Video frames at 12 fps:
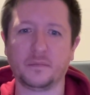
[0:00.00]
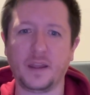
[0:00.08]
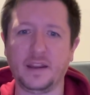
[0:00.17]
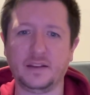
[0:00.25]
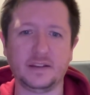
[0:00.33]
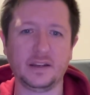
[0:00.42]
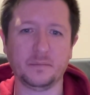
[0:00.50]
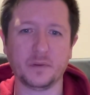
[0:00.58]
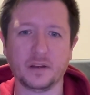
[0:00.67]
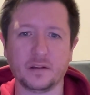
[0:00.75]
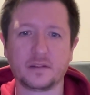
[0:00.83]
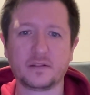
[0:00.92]
18
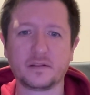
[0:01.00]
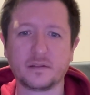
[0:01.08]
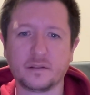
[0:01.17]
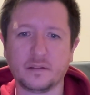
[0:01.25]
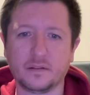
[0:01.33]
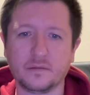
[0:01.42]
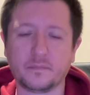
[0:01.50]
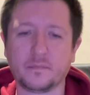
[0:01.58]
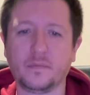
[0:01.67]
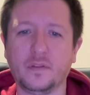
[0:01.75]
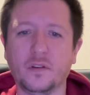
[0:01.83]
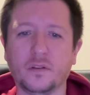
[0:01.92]
months,
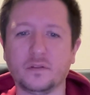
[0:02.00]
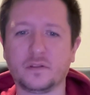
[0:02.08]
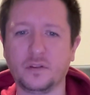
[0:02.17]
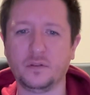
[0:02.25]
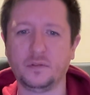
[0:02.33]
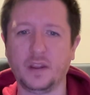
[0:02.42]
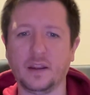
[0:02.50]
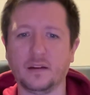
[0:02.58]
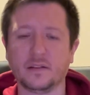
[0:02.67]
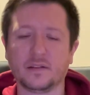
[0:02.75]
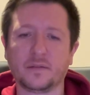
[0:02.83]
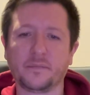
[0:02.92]
not 2
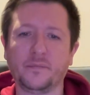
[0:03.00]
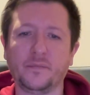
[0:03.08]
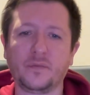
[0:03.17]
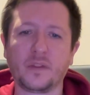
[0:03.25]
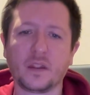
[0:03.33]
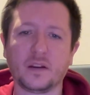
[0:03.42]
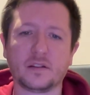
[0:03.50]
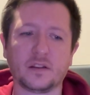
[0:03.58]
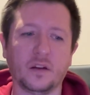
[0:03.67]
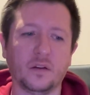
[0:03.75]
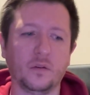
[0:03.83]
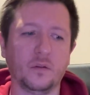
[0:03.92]
years.
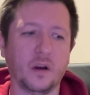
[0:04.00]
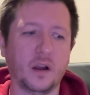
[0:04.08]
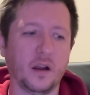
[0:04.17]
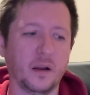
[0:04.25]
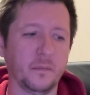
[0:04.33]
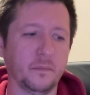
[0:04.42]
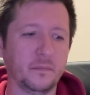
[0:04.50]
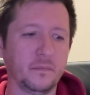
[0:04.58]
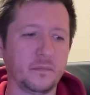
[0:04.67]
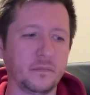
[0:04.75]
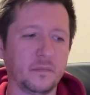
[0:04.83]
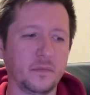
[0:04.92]
So
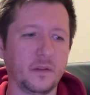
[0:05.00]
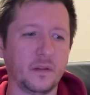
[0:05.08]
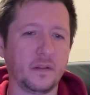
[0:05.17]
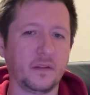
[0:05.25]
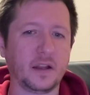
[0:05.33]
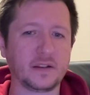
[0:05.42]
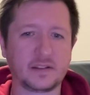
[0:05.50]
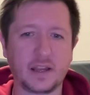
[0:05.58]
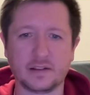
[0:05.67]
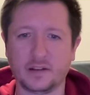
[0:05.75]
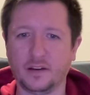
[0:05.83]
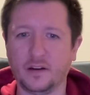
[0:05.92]
that
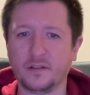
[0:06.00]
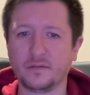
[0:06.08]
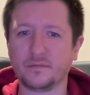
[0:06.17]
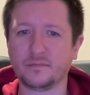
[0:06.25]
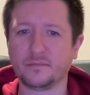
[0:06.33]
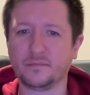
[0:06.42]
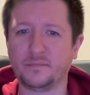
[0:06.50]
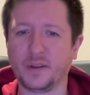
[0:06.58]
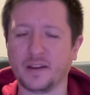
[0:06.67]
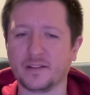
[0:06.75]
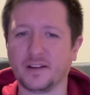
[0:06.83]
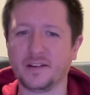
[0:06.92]
says a lot, because